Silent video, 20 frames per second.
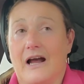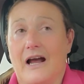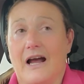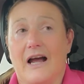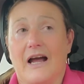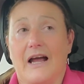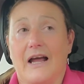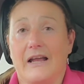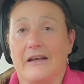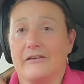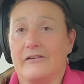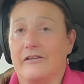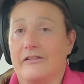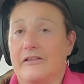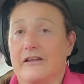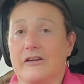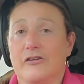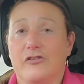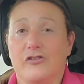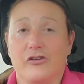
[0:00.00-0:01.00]
and
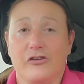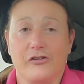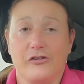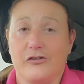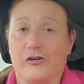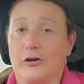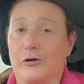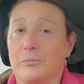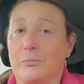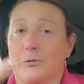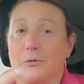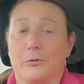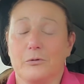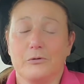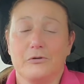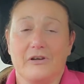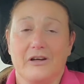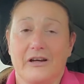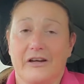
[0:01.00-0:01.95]
things just snowballed.